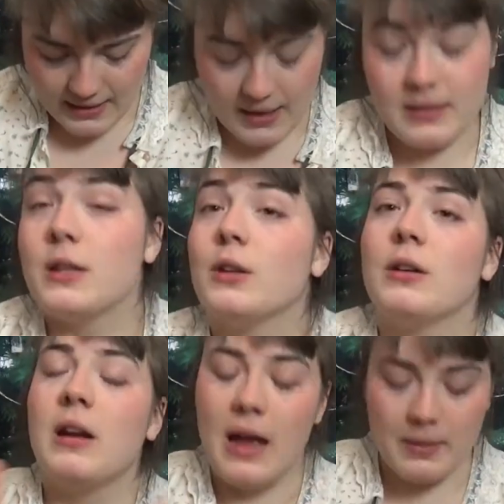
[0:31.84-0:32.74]
And
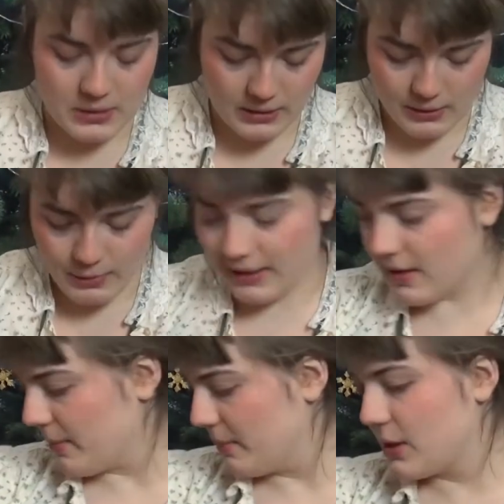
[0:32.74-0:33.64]
you're absolutely
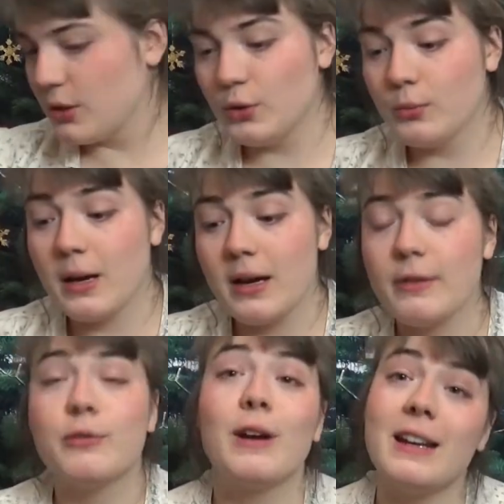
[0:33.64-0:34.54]
welcome to my
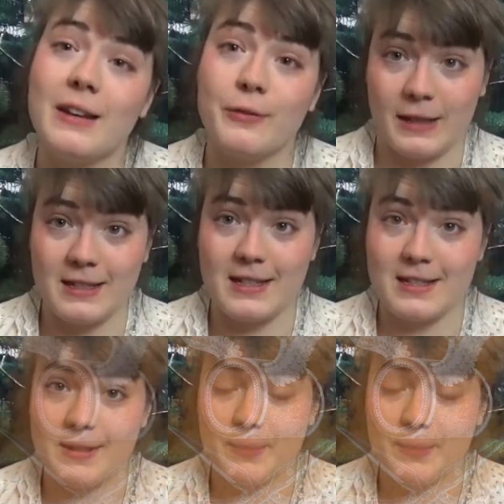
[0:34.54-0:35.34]
Friday fixes.